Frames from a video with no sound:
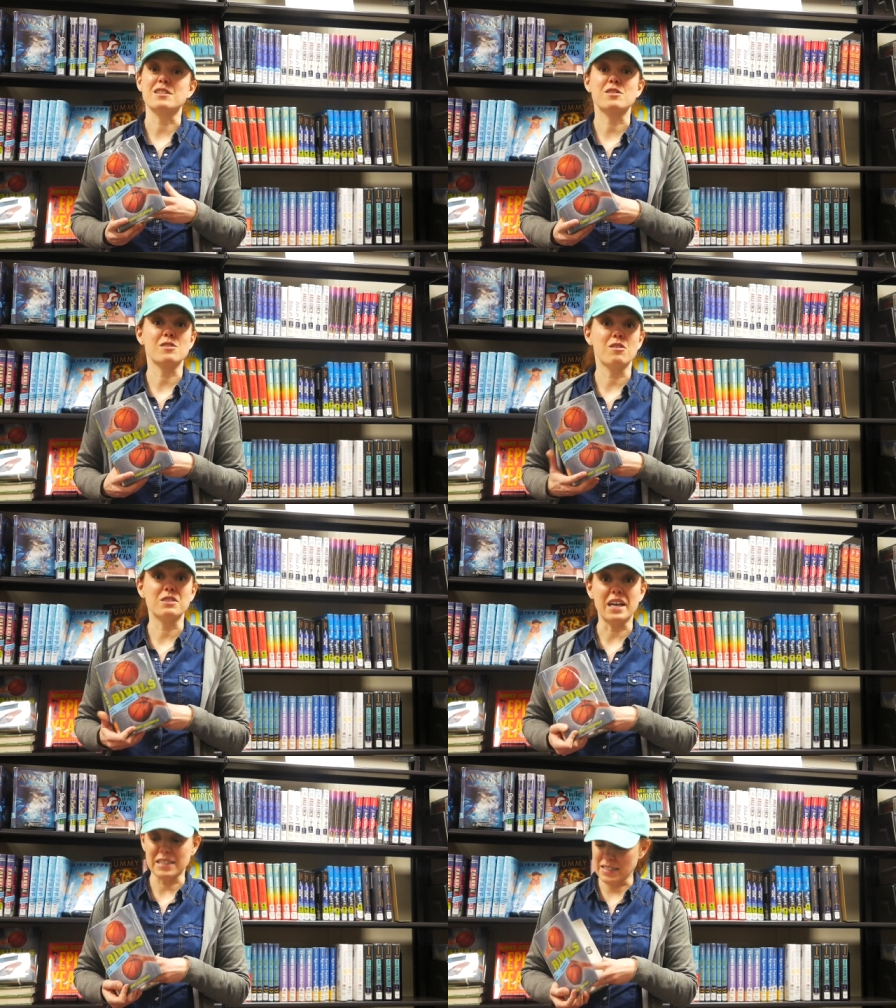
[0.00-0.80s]
So,
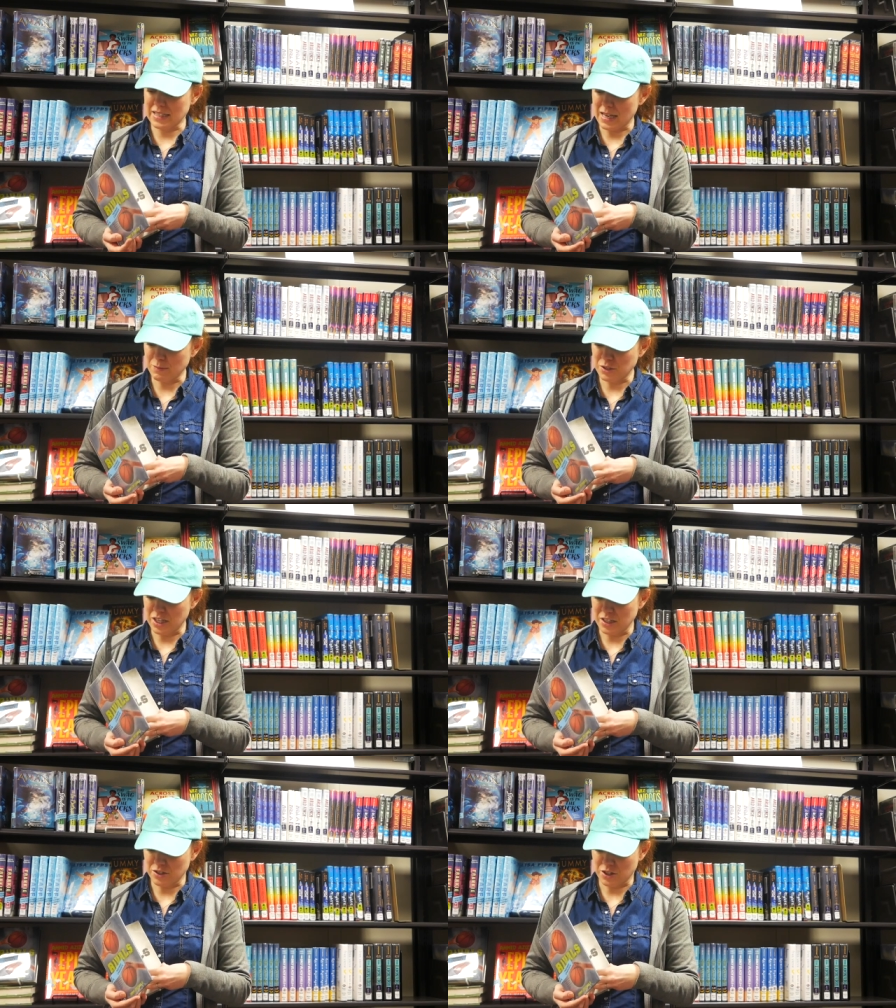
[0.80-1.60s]
like in Game
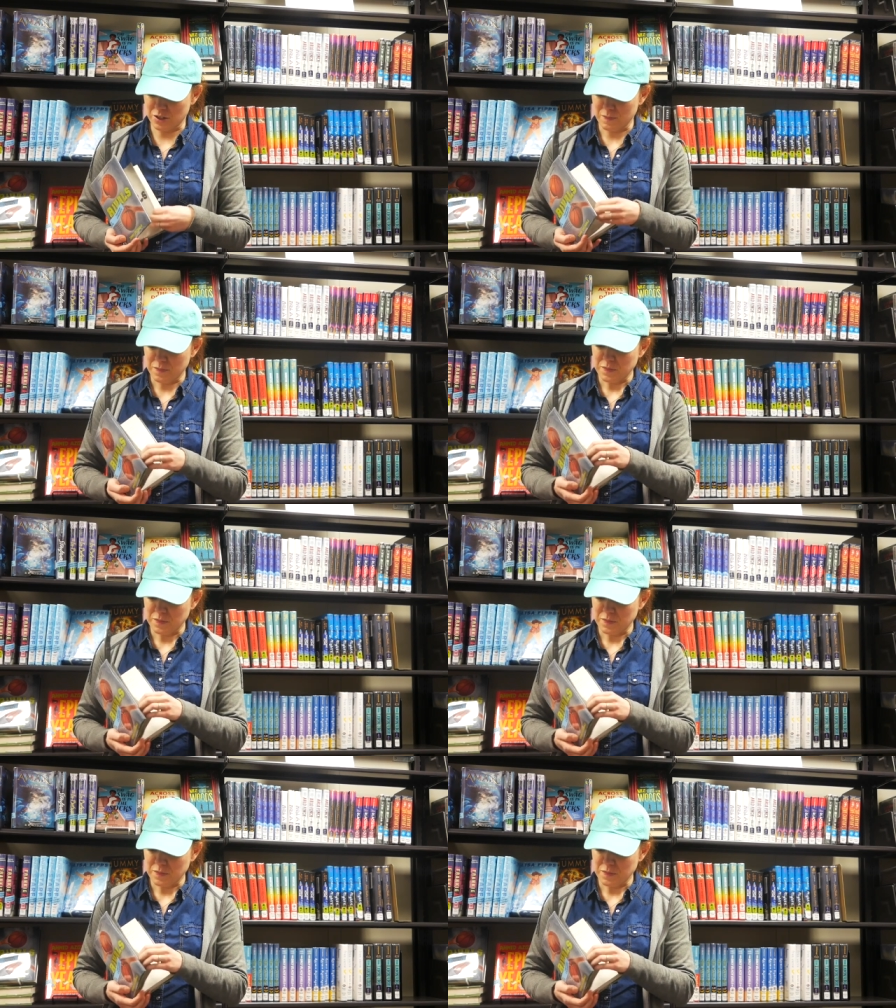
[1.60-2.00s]
Changer,